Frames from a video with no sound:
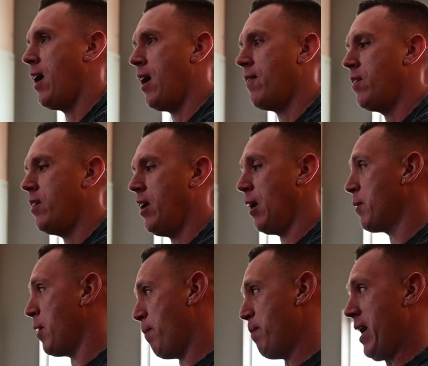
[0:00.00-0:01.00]
And I'm
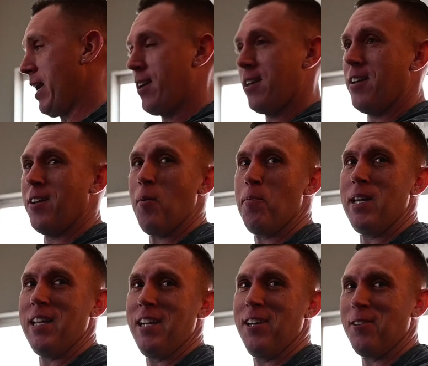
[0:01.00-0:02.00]
gonna make a
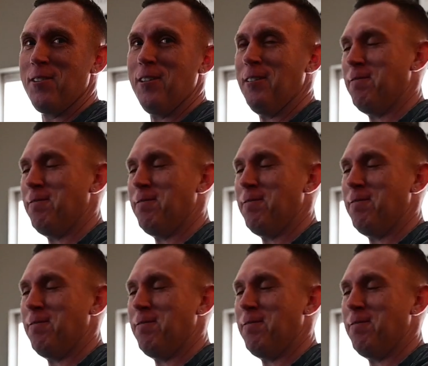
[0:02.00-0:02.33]
beat here too.